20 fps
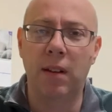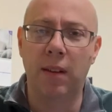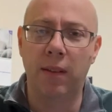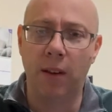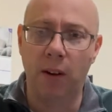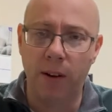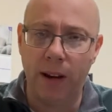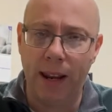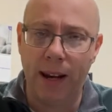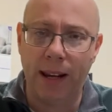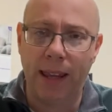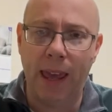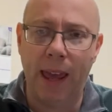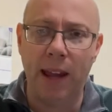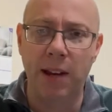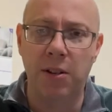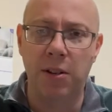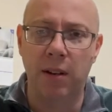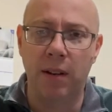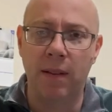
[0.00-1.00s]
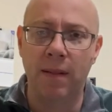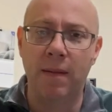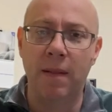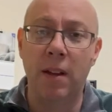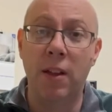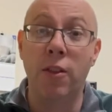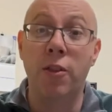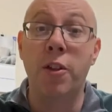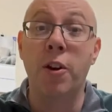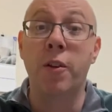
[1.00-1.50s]
their dedication,
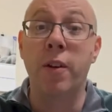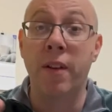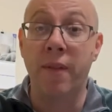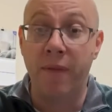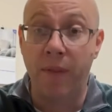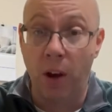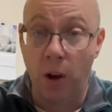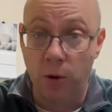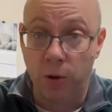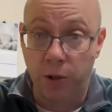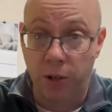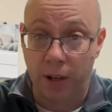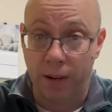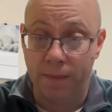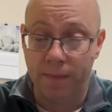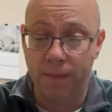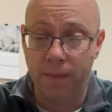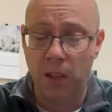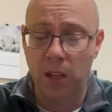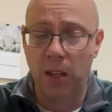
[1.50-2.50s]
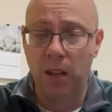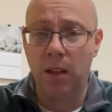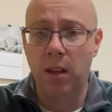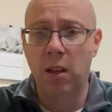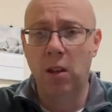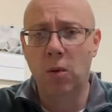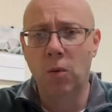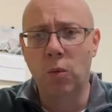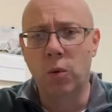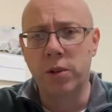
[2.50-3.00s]
their devotion
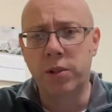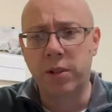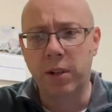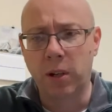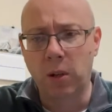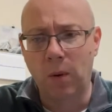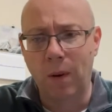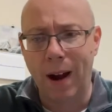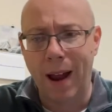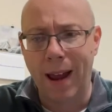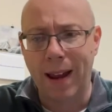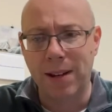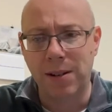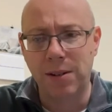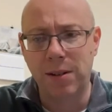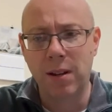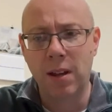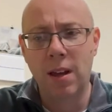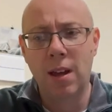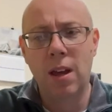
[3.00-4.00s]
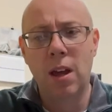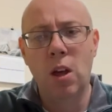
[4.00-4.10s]
was to Christ.